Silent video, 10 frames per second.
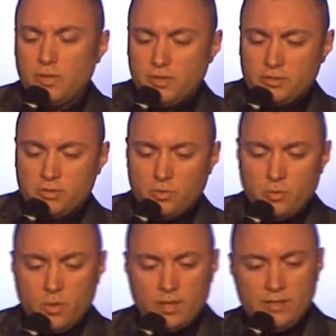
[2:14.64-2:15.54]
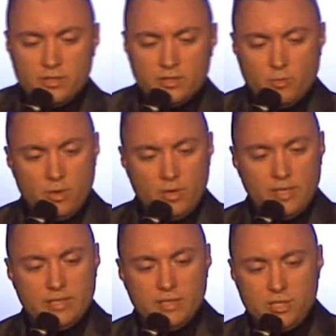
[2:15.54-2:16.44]
with us quickly this
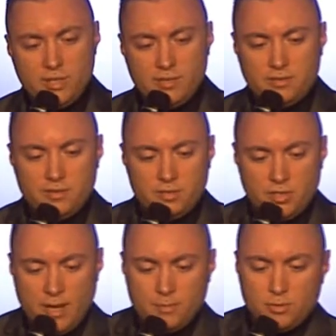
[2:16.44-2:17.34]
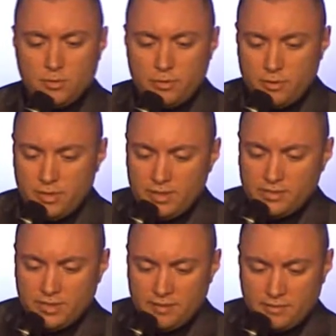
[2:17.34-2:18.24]
morning to Genesis chapter
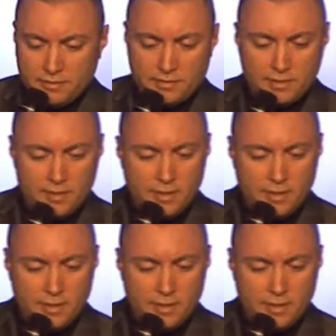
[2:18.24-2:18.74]
37.